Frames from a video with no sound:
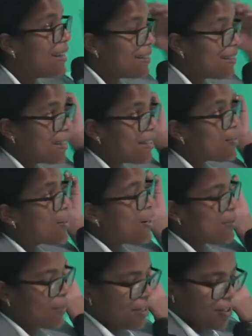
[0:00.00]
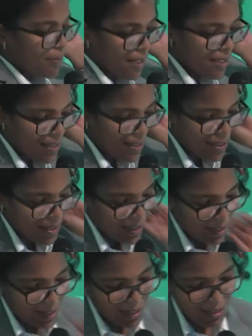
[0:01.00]
Thank you very much, Minister.
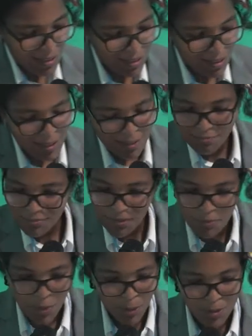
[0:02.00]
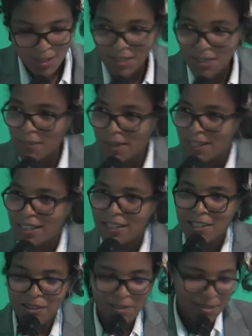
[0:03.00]
And music to my
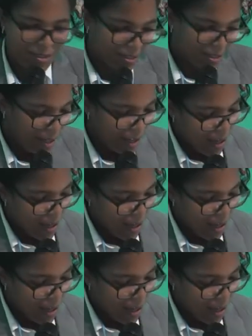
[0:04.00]
ears.